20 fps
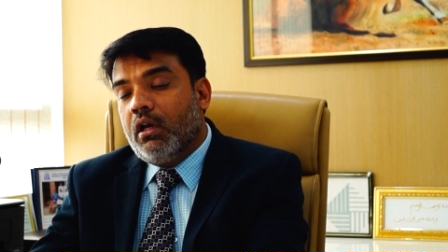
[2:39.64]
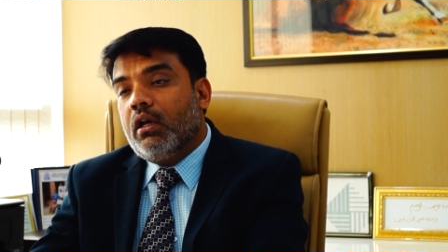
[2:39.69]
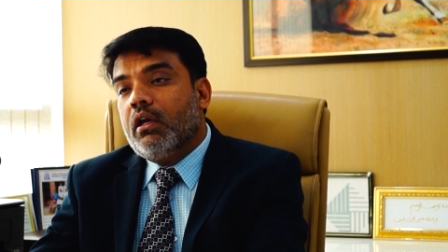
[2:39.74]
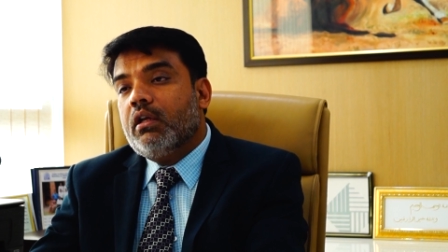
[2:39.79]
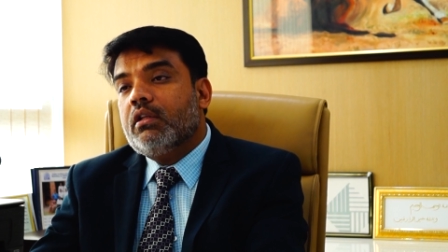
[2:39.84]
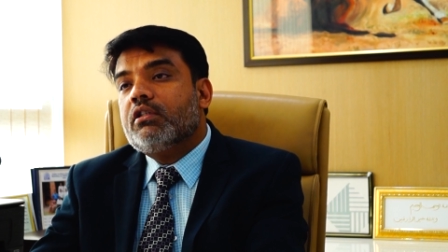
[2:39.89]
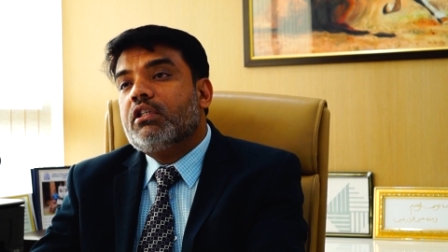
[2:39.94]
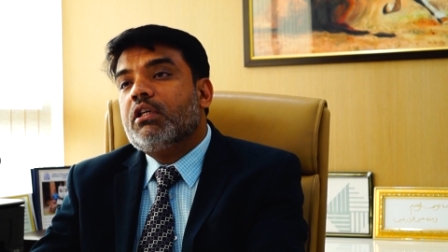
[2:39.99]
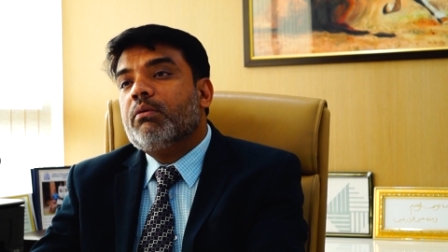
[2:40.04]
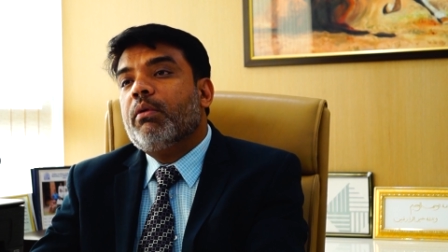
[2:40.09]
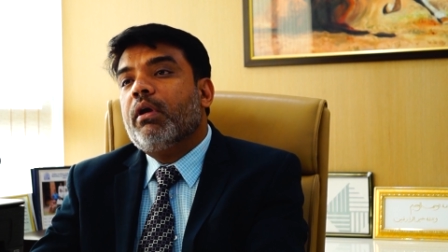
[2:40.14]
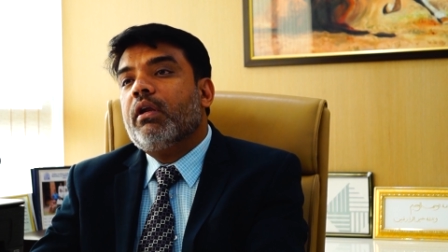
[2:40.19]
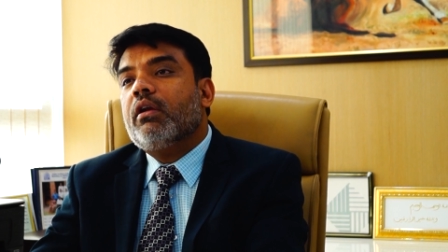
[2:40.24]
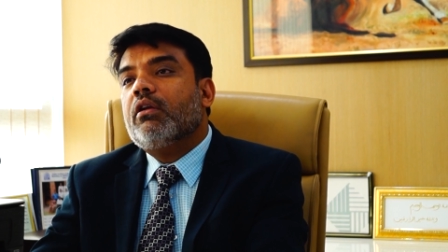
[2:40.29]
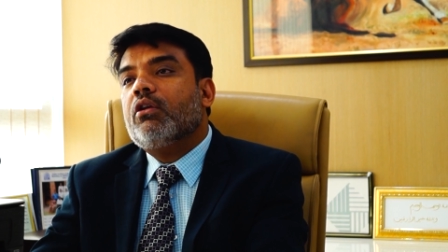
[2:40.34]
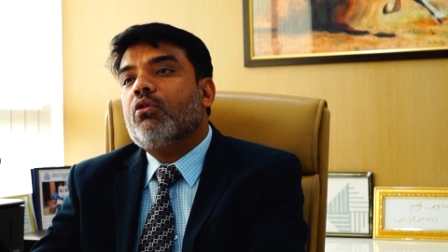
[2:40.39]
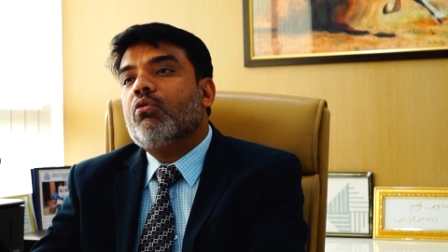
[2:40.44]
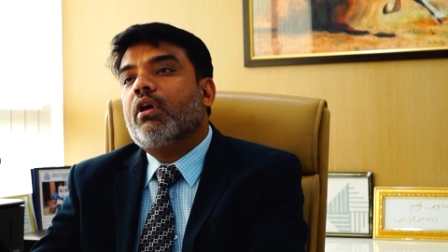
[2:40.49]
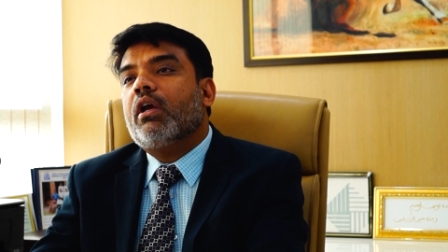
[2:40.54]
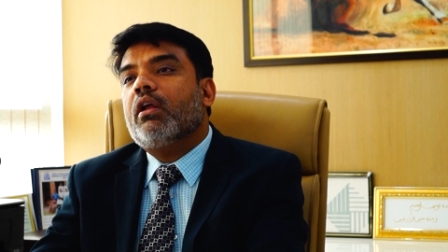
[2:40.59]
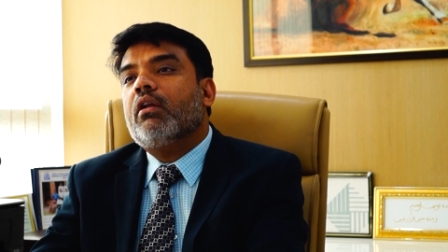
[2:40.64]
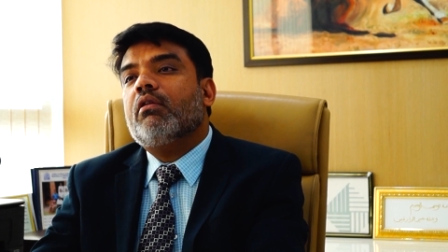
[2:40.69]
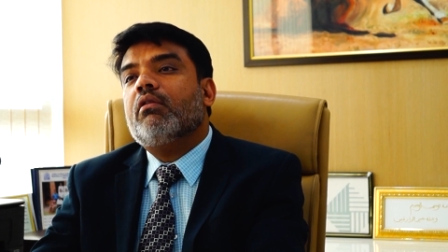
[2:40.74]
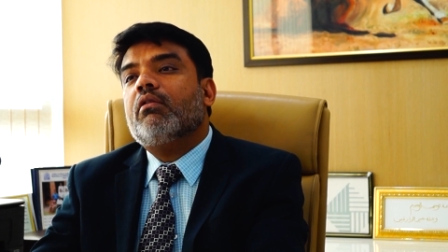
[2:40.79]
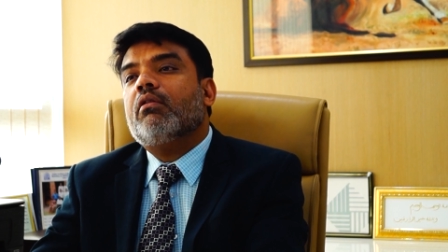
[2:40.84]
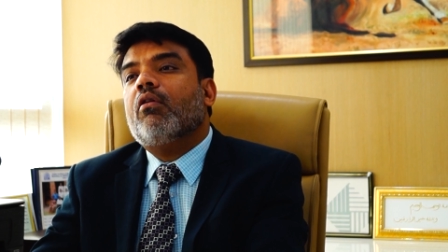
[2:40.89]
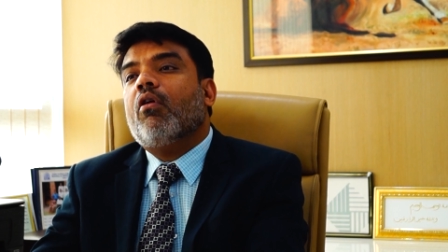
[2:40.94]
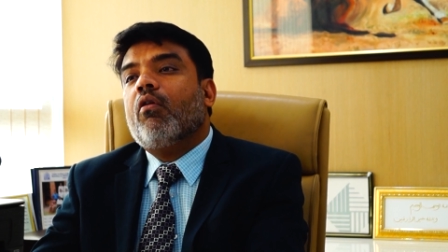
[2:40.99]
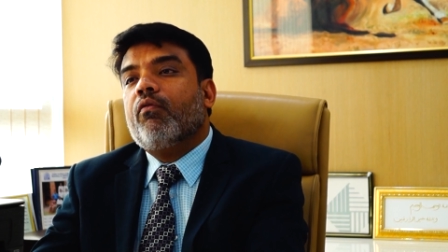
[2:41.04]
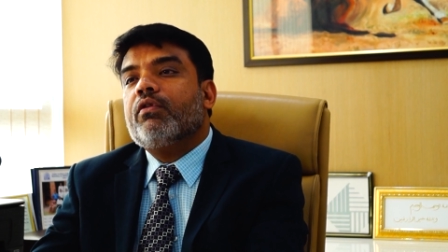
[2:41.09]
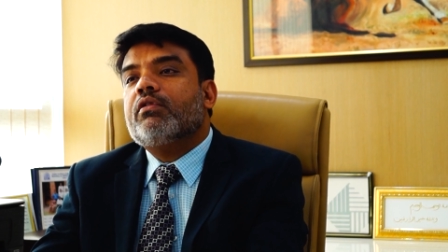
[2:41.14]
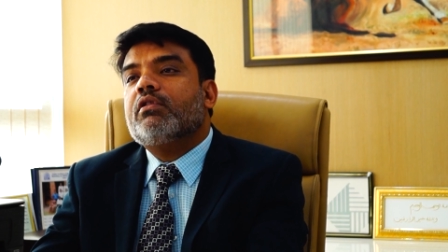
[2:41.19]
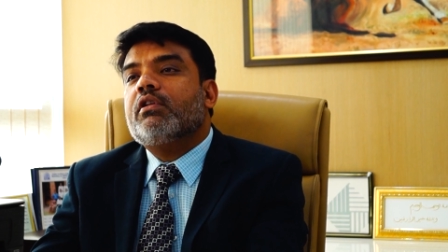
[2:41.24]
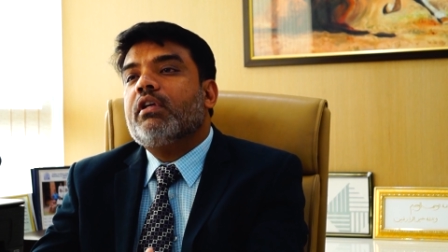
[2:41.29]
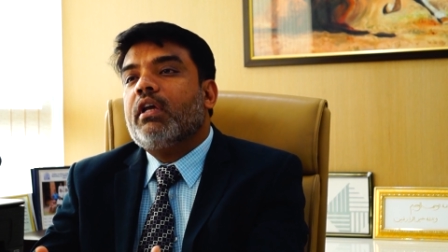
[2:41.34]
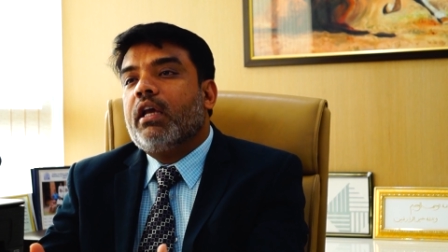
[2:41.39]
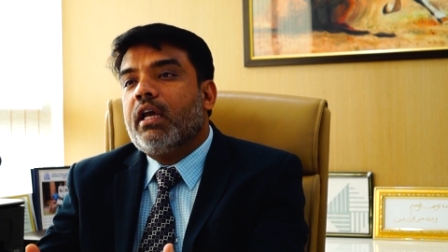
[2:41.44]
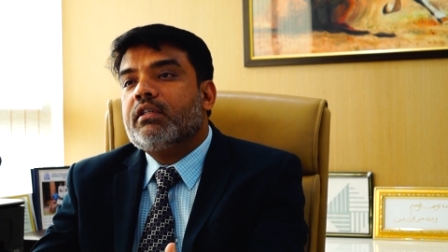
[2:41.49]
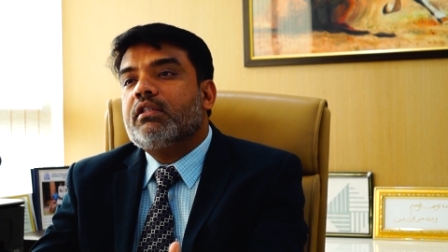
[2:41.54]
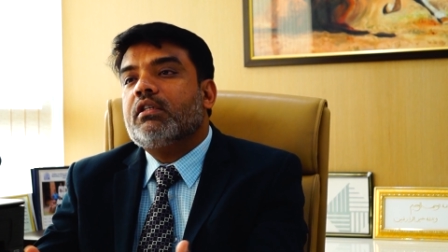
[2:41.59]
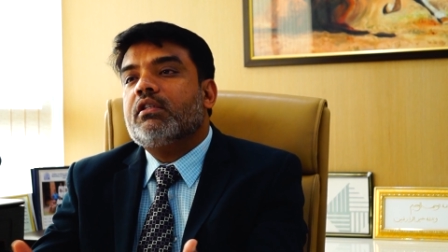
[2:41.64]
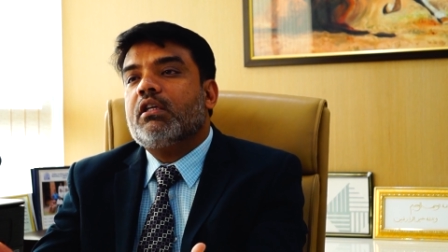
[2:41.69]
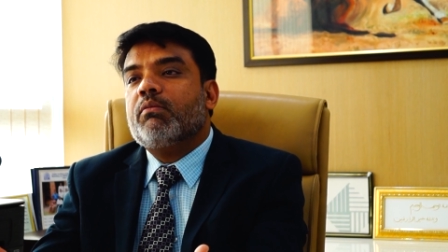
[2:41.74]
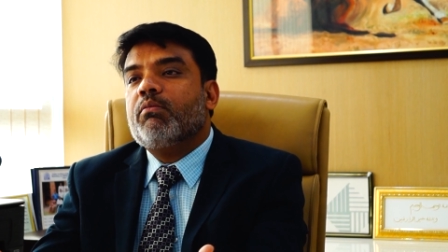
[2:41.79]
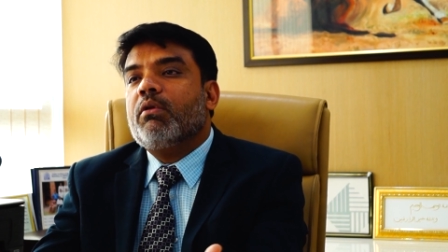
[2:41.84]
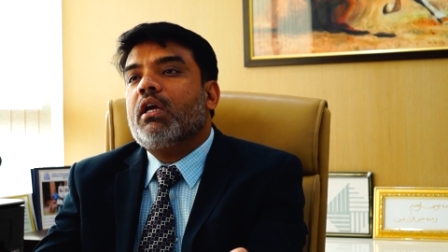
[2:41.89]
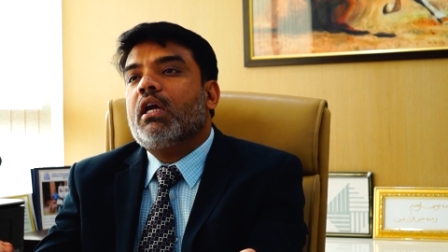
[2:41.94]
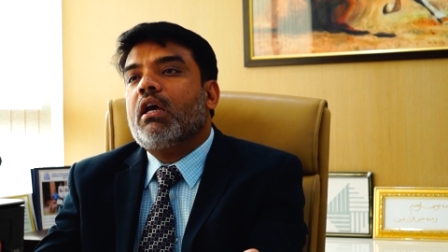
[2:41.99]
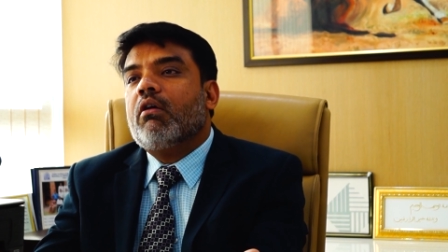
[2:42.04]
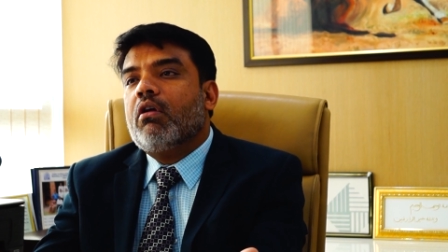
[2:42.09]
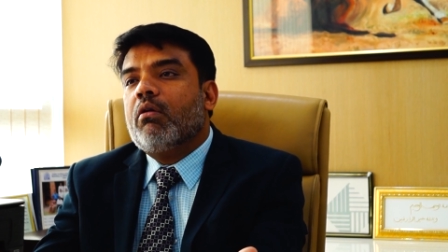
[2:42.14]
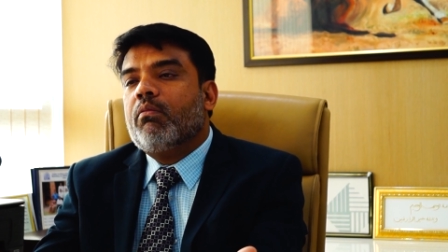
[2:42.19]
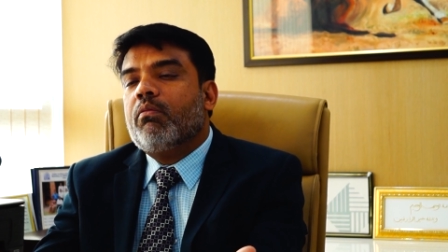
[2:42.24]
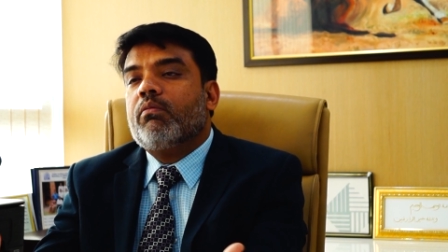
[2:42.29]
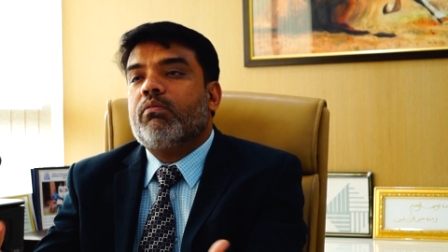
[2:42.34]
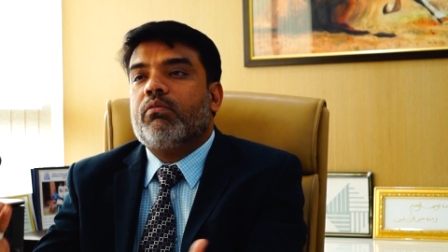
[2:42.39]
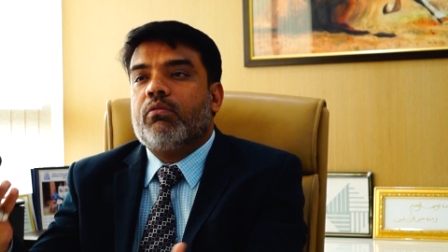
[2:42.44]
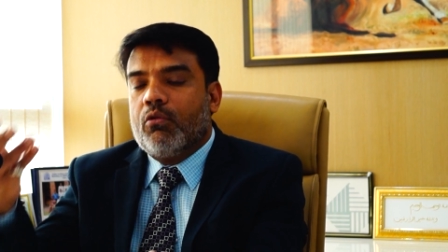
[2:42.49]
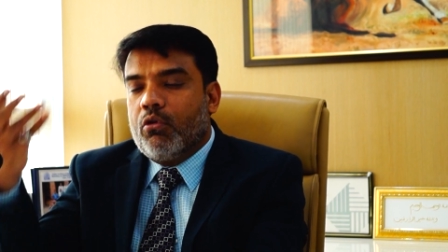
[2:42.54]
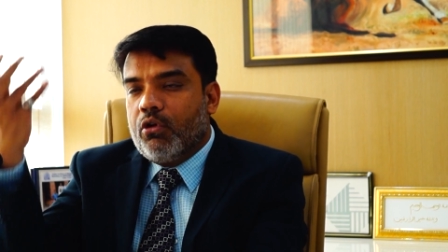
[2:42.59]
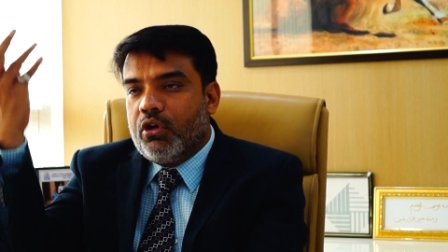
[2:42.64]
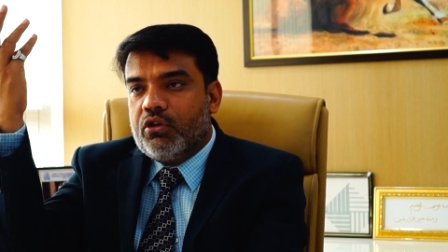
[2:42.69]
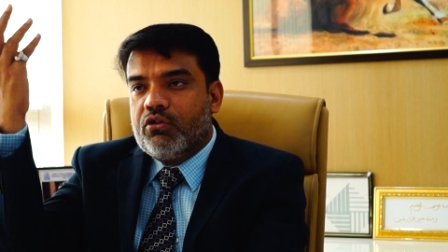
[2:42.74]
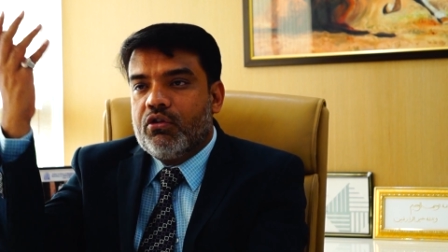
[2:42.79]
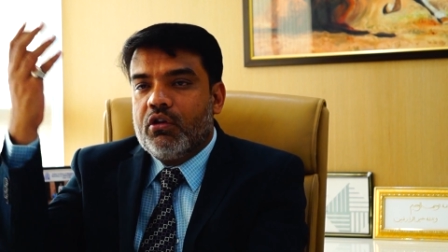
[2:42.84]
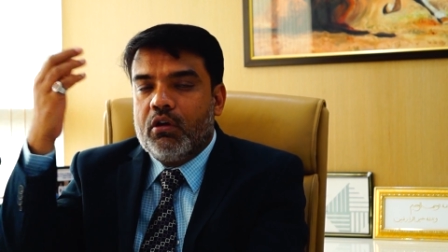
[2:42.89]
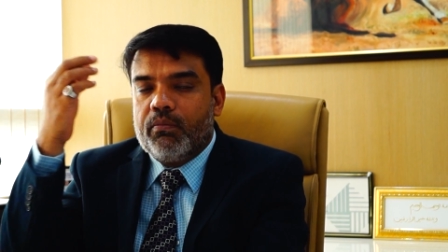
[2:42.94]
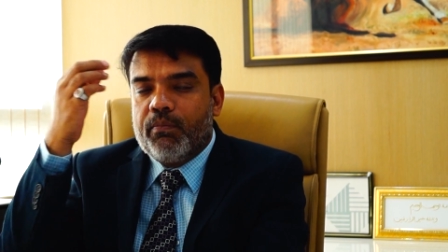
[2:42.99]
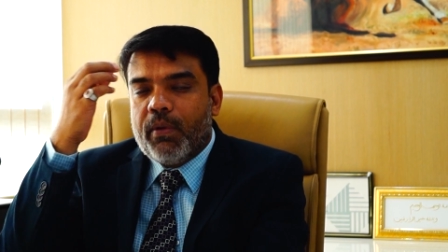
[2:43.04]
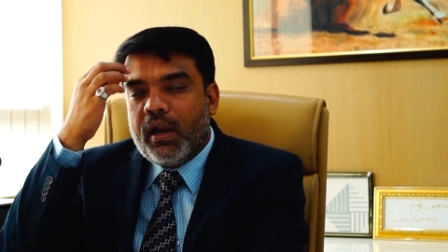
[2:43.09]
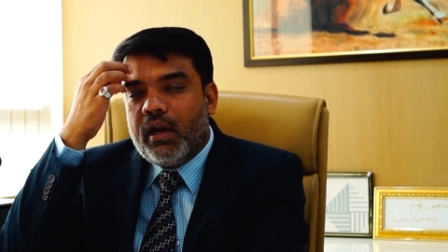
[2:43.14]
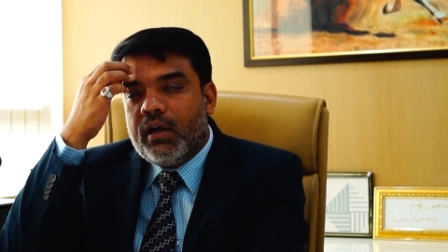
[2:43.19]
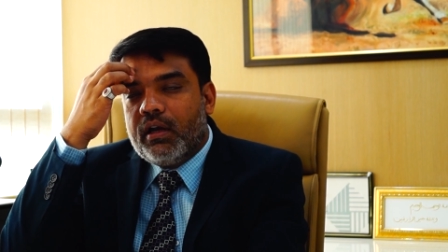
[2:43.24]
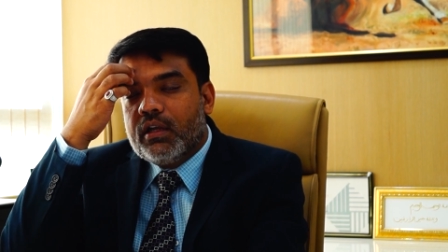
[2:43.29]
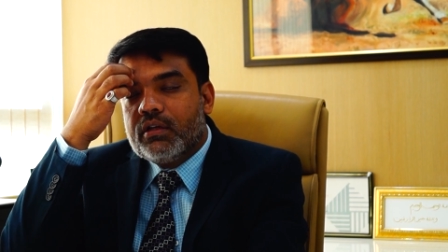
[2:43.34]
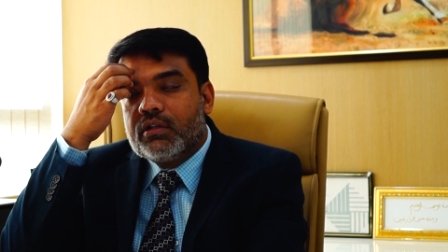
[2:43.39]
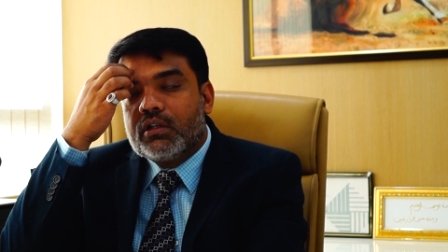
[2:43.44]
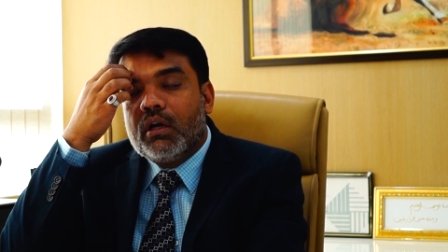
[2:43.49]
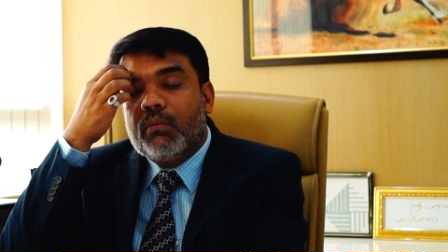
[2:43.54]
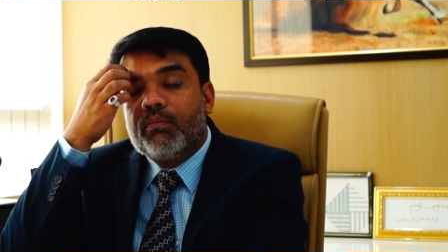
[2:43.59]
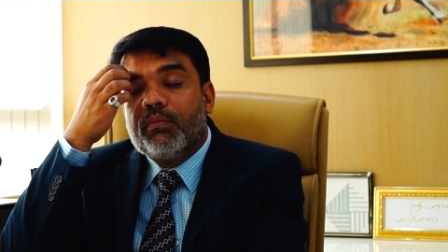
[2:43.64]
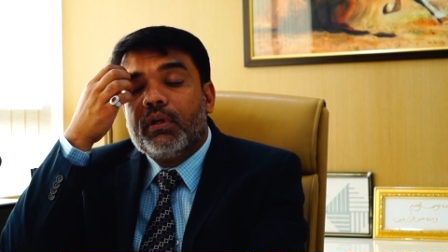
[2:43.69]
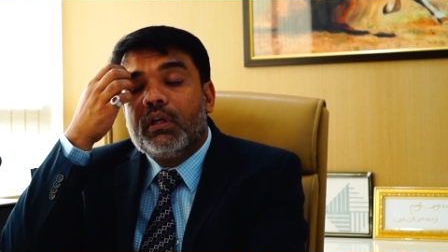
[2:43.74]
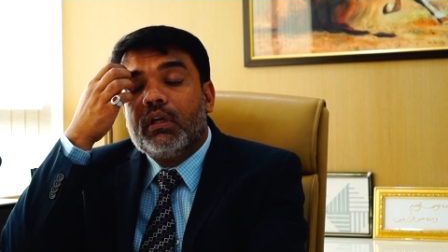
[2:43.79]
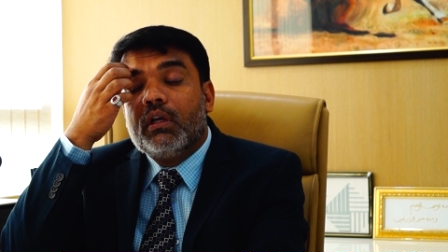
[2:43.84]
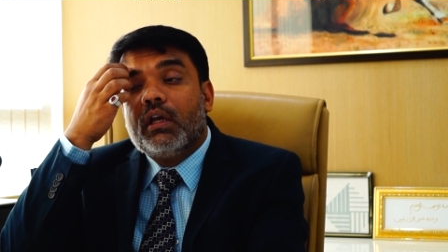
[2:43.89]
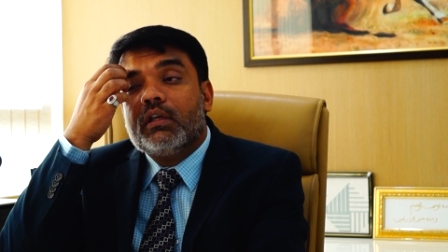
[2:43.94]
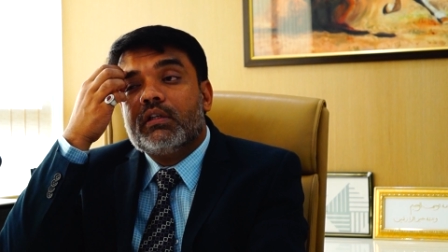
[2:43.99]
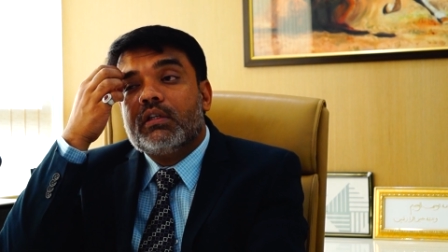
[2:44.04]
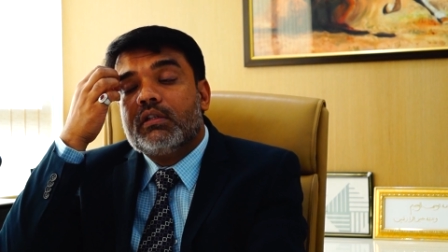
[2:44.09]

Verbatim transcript: In cement, you can obviously ACC being our original parentage company.